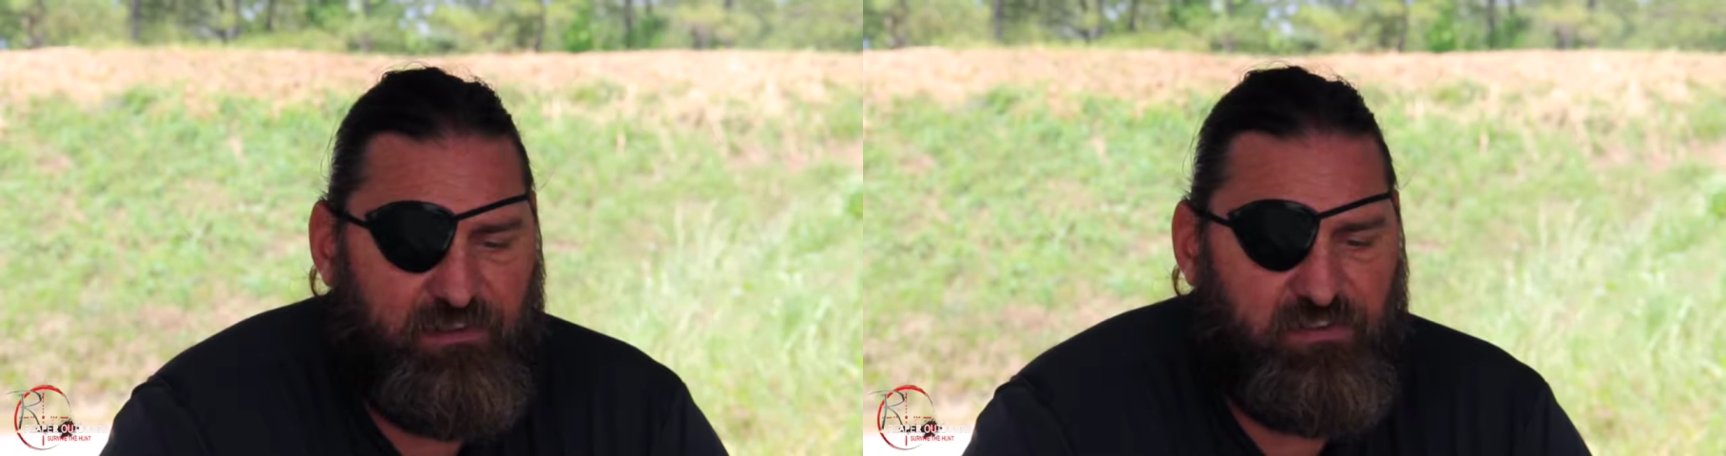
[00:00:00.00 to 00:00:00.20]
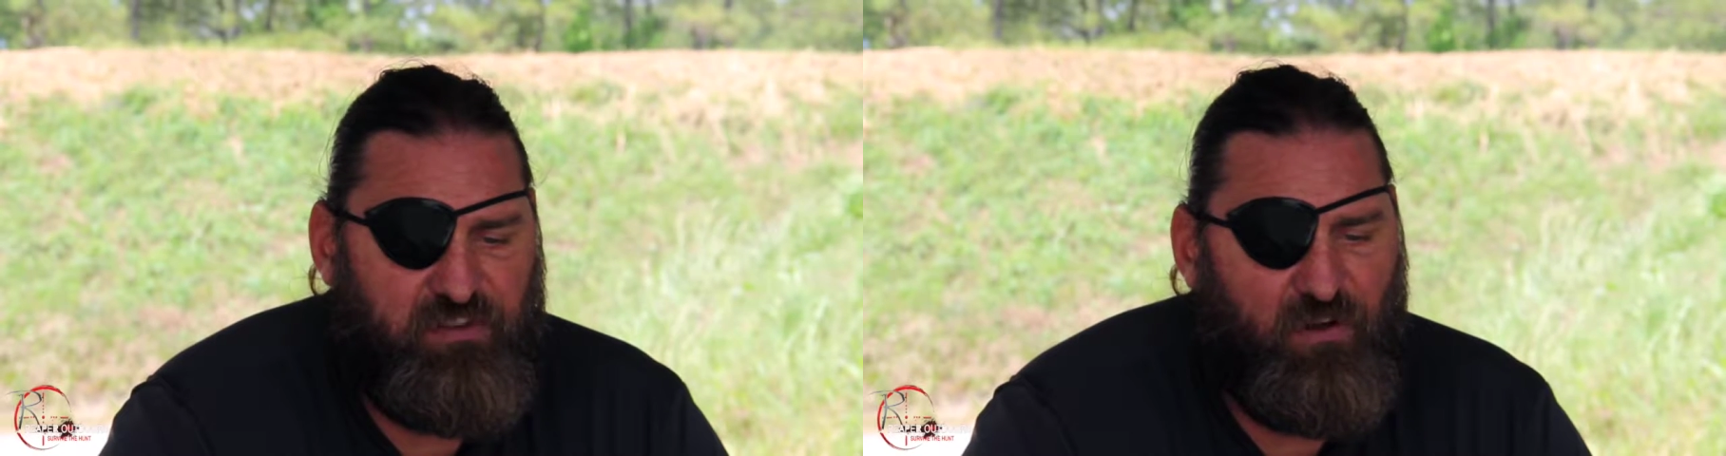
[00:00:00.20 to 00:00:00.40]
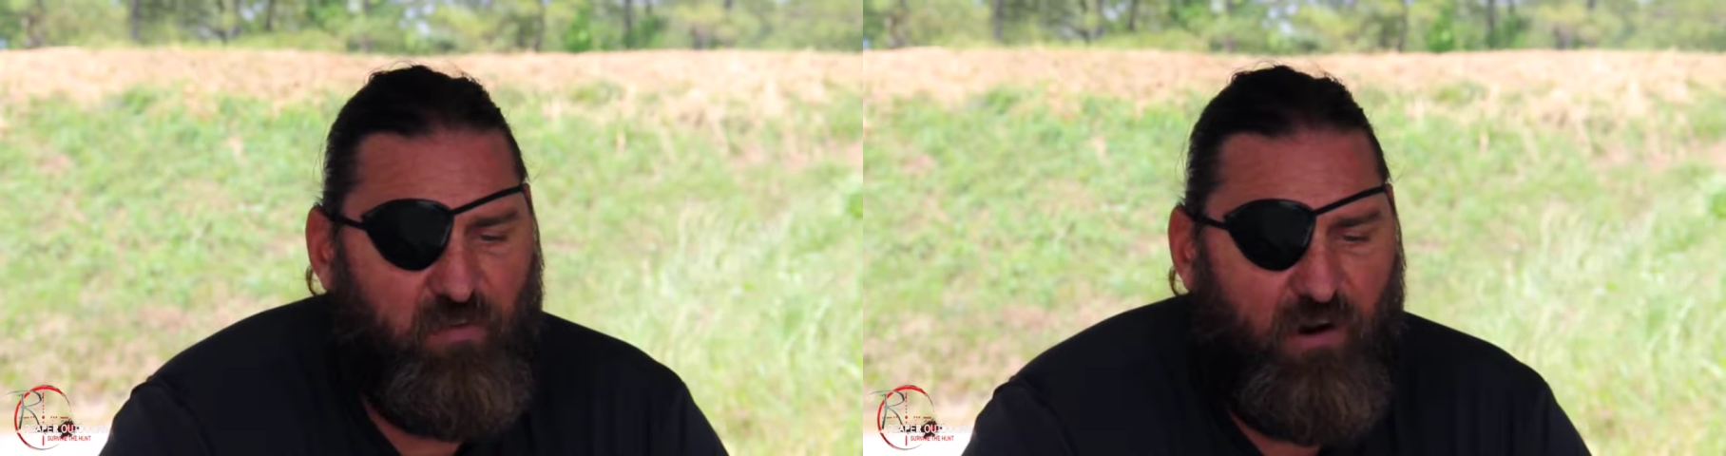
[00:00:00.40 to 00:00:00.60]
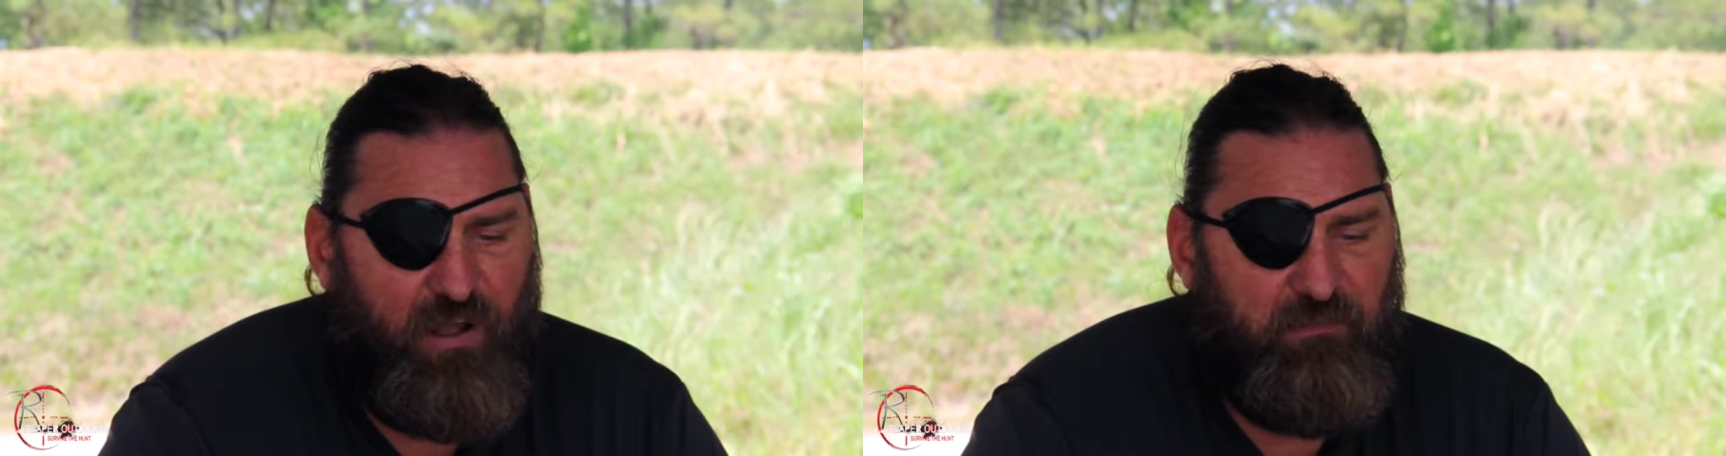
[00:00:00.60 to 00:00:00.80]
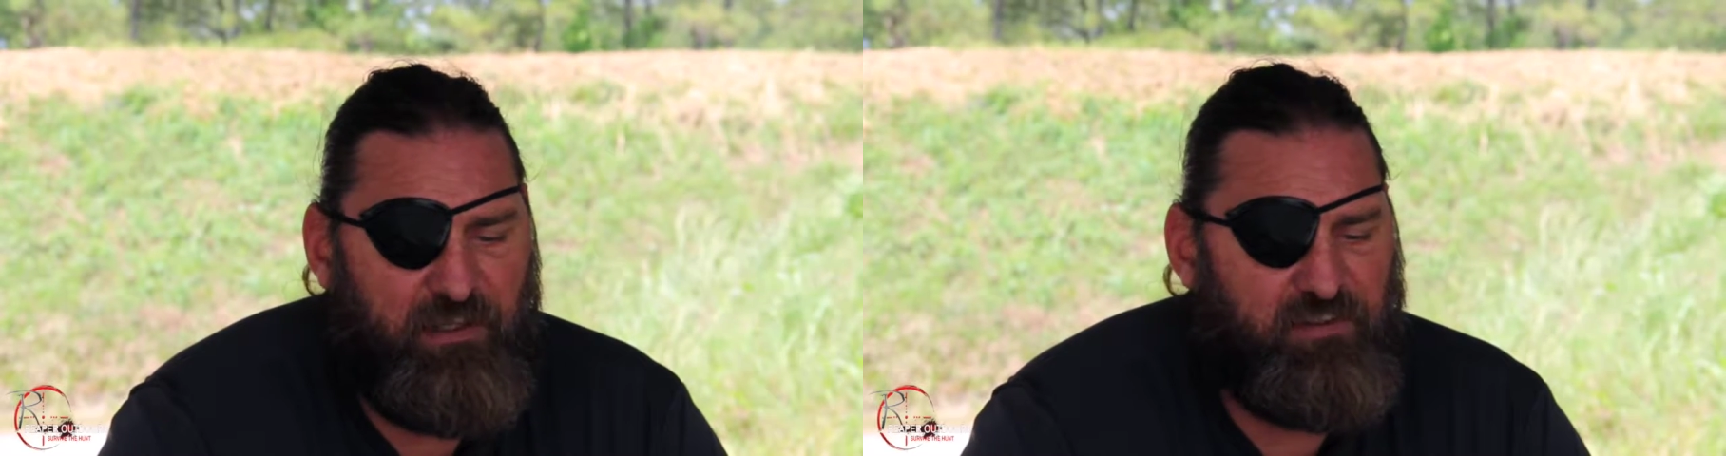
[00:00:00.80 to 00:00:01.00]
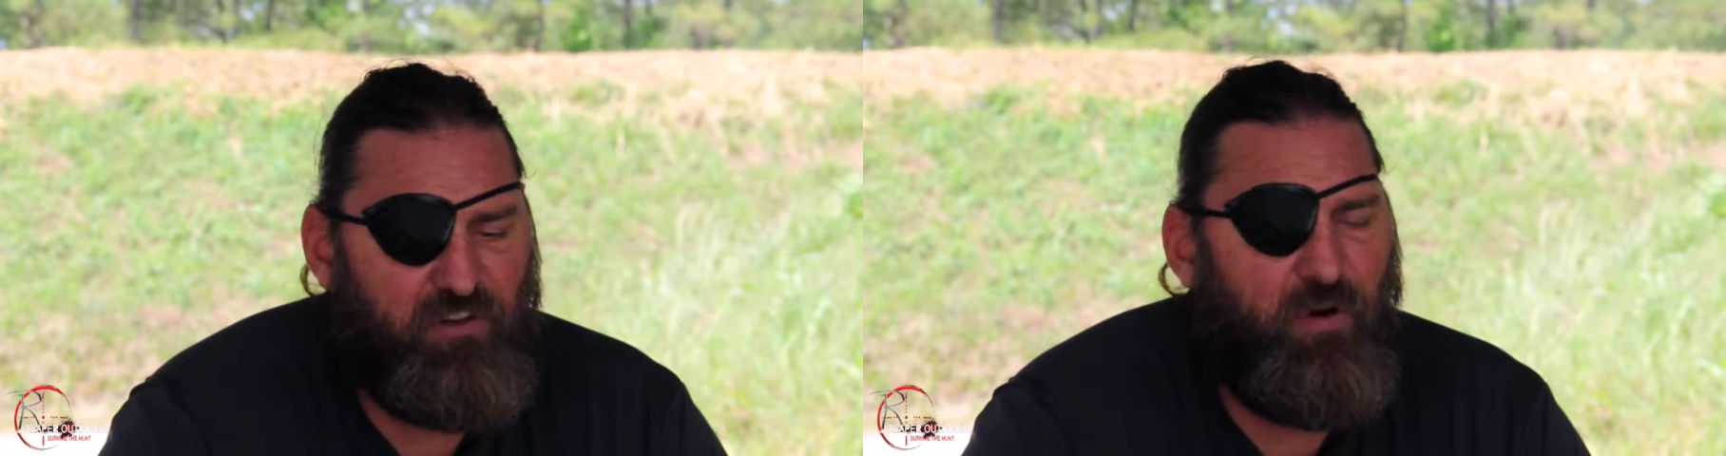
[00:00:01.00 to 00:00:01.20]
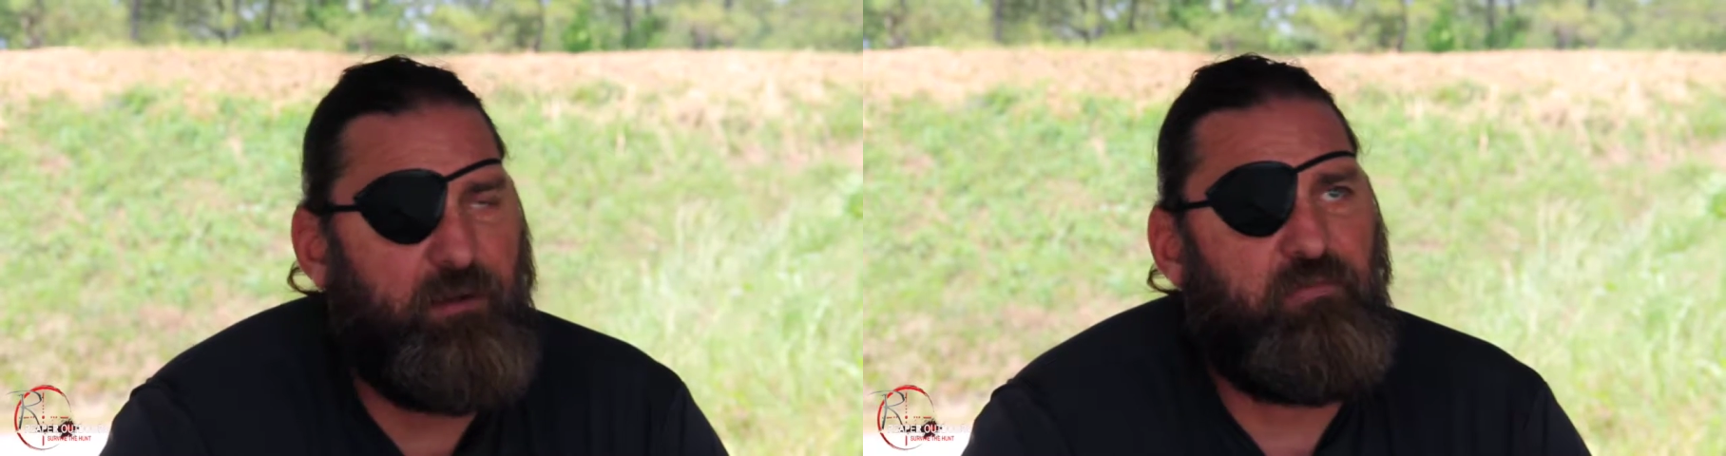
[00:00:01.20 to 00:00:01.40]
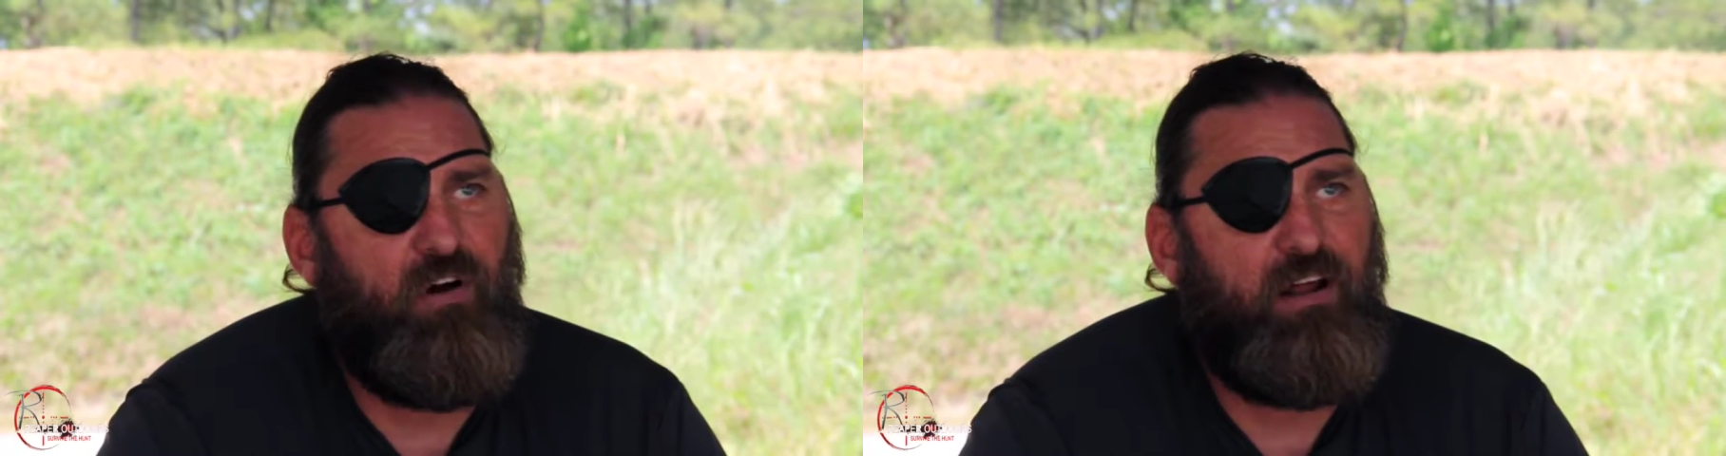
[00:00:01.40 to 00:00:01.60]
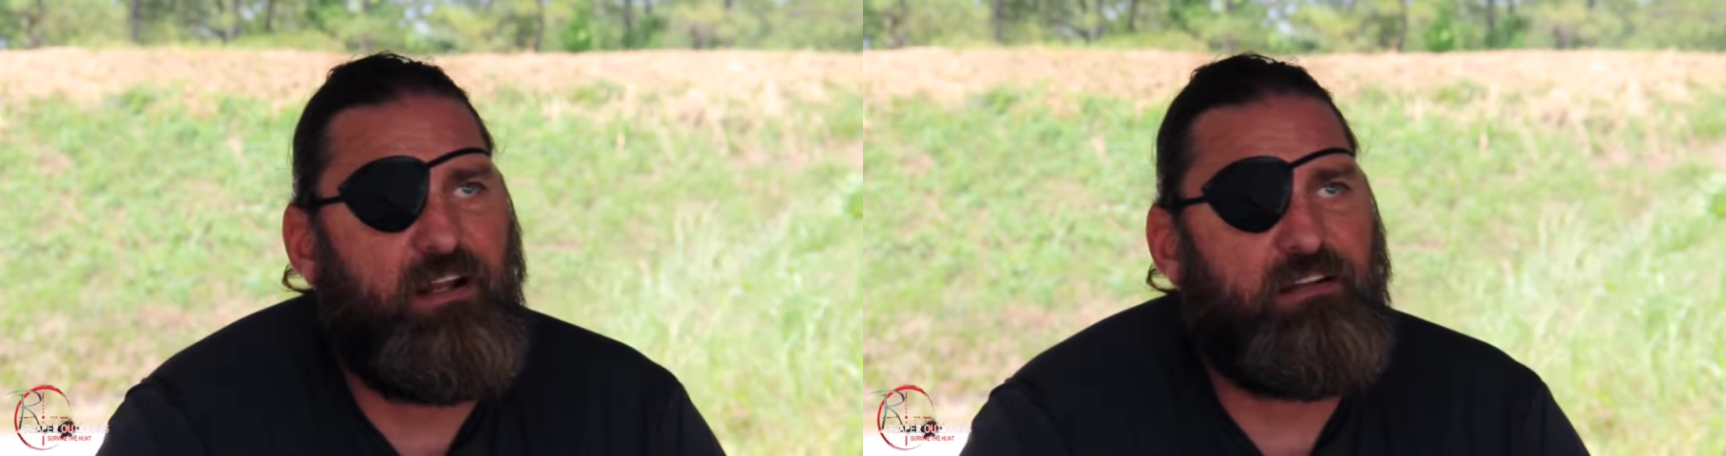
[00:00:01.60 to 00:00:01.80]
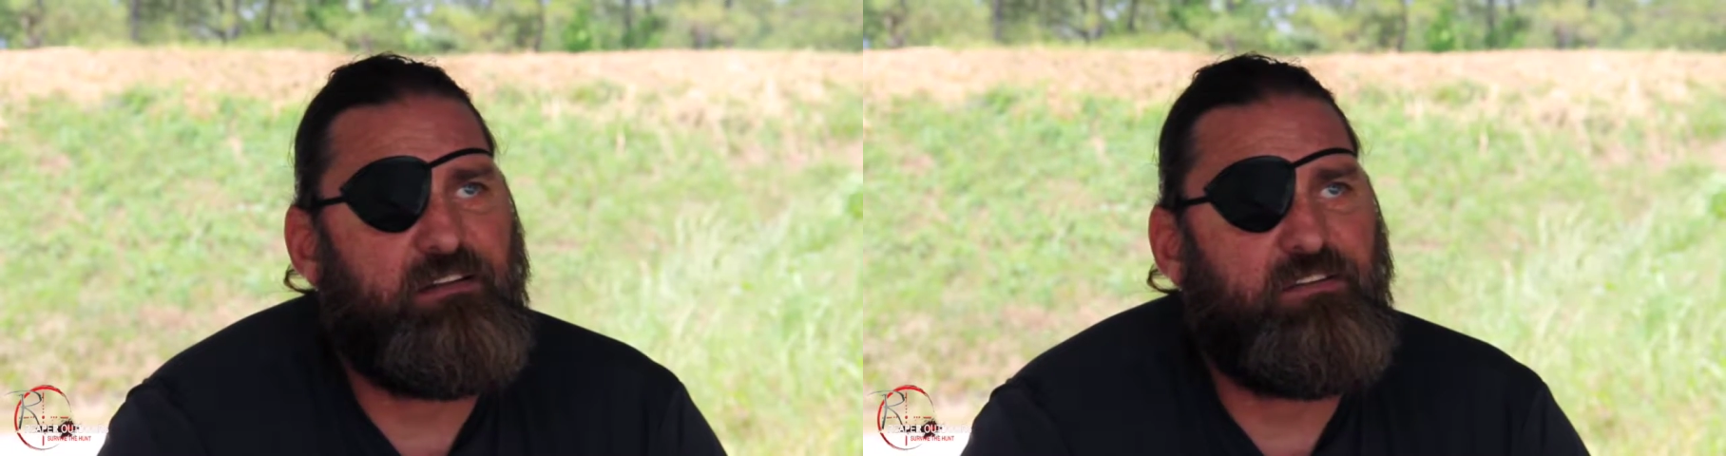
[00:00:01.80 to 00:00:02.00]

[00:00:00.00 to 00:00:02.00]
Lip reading: Seal 1 makes a great product.